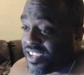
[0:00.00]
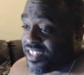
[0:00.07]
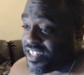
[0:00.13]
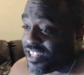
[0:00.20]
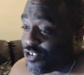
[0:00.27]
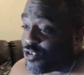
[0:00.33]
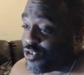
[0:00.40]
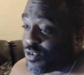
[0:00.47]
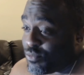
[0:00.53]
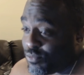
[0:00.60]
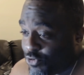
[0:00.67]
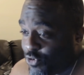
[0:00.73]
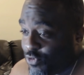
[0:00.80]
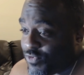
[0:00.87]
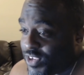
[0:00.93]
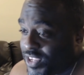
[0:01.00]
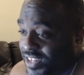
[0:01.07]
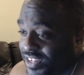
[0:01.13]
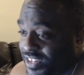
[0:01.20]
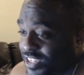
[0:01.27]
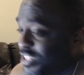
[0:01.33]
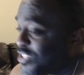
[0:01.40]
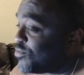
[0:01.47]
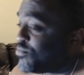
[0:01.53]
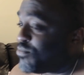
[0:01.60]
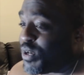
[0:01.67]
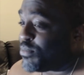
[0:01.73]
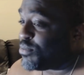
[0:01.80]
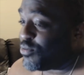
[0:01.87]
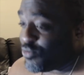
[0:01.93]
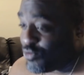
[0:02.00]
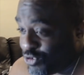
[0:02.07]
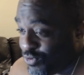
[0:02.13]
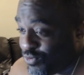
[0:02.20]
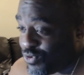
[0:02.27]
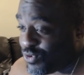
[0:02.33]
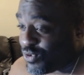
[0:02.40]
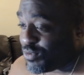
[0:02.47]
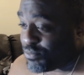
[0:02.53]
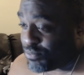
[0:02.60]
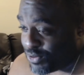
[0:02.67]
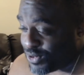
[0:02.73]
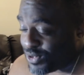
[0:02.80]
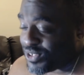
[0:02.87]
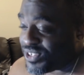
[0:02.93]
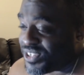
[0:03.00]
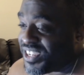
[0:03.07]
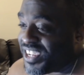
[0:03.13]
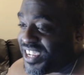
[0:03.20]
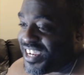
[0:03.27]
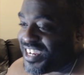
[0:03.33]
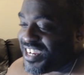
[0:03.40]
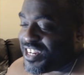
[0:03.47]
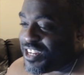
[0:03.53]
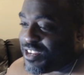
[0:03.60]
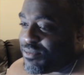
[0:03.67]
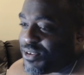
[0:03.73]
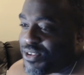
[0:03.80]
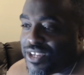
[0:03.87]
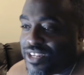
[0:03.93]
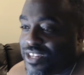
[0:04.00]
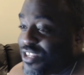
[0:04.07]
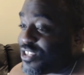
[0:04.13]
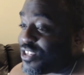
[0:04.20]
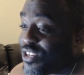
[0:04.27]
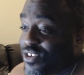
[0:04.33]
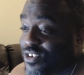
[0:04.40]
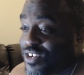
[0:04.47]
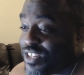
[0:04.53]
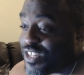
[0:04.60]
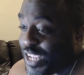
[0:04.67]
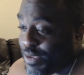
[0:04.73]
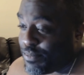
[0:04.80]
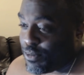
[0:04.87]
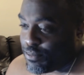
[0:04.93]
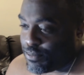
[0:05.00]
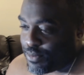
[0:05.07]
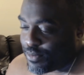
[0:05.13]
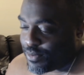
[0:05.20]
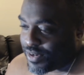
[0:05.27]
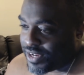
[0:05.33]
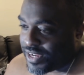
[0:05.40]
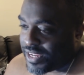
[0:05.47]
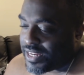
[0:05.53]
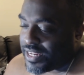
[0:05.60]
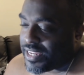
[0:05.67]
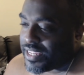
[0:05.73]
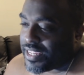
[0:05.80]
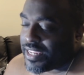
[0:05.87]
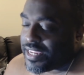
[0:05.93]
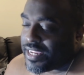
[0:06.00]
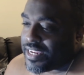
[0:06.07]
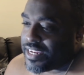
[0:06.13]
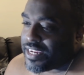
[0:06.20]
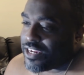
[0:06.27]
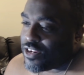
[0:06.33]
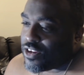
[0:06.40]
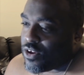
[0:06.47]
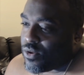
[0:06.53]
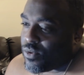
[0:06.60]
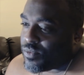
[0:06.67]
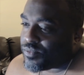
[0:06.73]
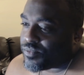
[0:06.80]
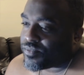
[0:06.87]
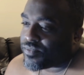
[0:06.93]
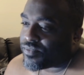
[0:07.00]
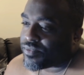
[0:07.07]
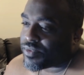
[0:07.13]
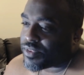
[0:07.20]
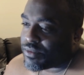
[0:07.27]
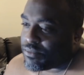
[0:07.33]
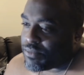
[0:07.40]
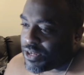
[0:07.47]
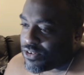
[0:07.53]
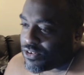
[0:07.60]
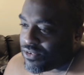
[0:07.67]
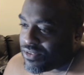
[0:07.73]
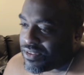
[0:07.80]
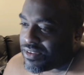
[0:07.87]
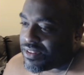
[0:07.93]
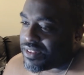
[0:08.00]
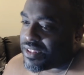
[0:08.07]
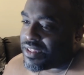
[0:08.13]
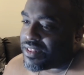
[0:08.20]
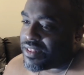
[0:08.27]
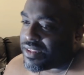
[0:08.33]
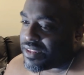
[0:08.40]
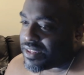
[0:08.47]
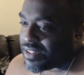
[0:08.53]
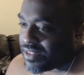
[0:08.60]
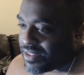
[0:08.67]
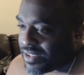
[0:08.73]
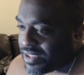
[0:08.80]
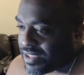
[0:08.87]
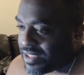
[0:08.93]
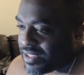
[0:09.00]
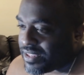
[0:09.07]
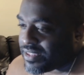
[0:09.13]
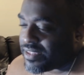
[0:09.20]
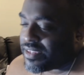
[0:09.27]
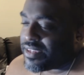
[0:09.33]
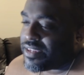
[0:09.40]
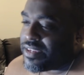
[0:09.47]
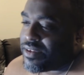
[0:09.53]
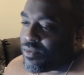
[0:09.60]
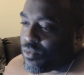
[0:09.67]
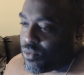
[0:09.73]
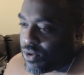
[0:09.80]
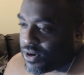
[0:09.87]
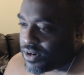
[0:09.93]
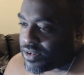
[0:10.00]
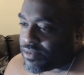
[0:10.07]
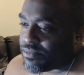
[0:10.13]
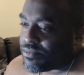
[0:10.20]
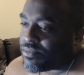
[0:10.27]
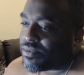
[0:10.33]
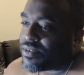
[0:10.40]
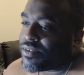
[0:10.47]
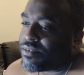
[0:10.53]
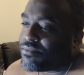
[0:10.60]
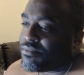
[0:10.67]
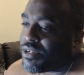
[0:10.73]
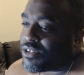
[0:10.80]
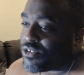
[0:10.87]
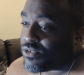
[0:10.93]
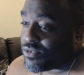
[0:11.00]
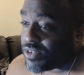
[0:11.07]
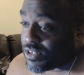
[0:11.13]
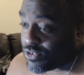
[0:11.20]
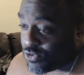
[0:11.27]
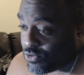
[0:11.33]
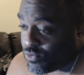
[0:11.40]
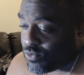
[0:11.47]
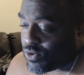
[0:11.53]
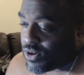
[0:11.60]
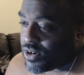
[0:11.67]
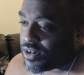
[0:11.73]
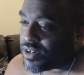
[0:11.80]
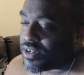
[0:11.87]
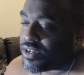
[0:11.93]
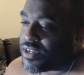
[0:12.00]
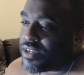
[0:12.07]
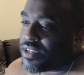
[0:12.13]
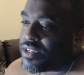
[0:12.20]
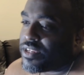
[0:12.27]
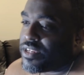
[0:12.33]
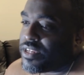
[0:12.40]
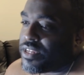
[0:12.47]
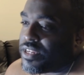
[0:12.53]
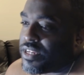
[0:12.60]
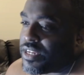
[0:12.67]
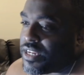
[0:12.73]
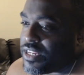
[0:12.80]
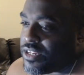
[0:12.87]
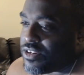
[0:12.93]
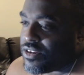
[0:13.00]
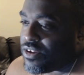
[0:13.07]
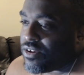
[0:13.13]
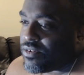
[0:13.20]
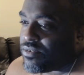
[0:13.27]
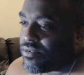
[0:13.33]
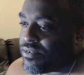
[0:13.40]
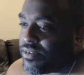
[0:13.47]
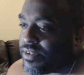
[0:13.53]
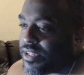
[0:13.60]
that you can prove it, get some W-2s on the books. You know what I mean? None of this under the table bullshit. You know, make sure that they can work, make sure they do work, and you know,